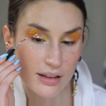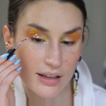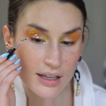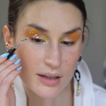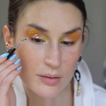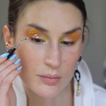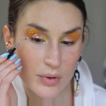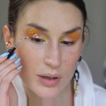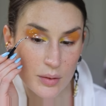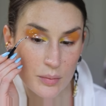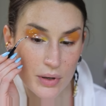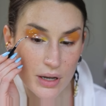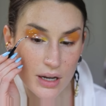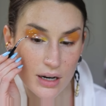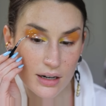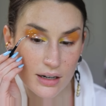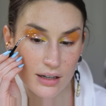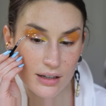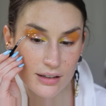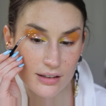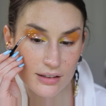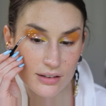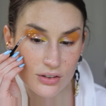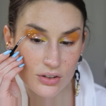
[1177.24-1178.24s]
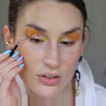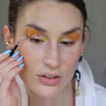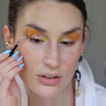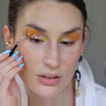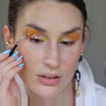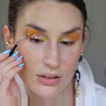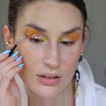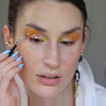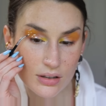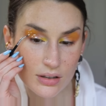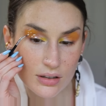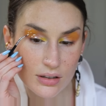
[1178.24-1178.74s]
In my paintings,
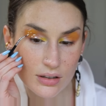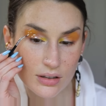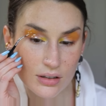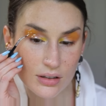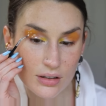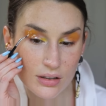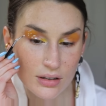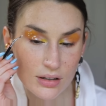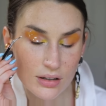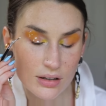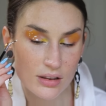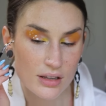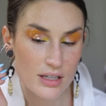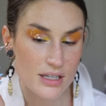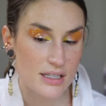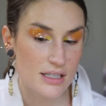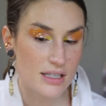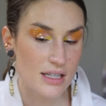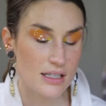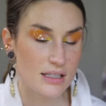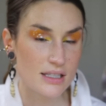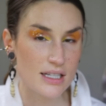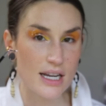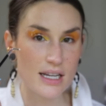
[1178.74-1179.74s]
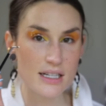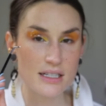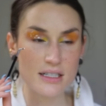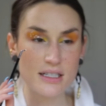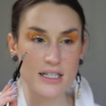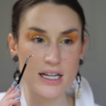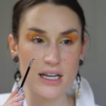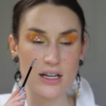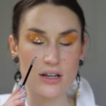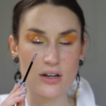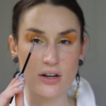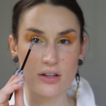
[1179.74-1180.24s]
these tend to
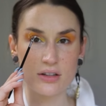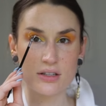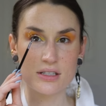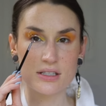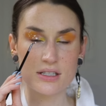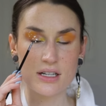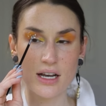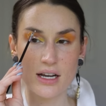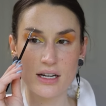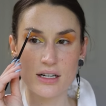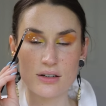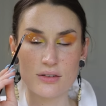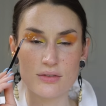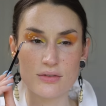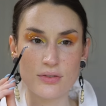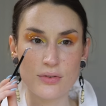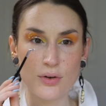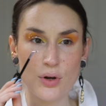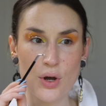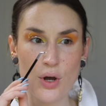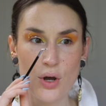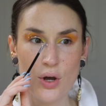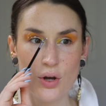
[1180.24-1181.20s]
take on this kind of